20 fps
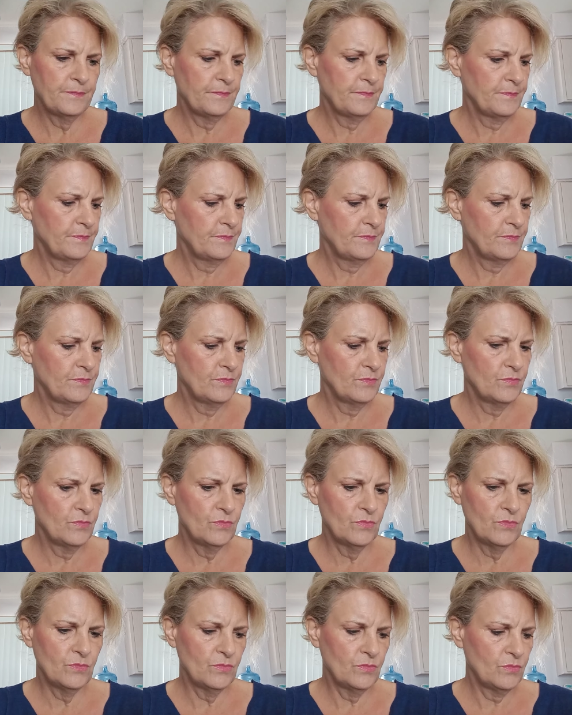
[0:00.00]

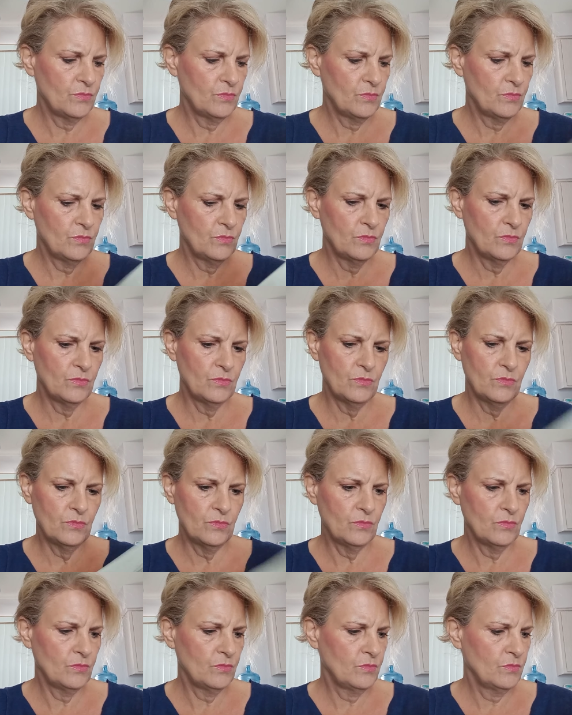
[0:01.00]

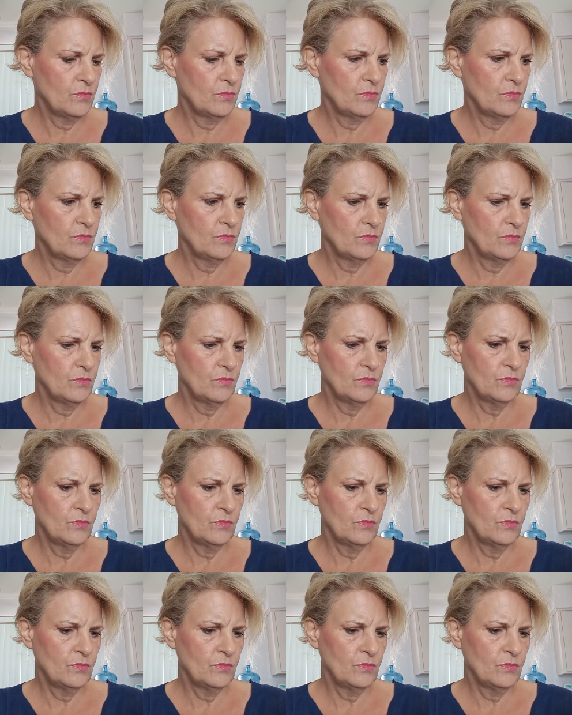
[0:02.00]
(silence)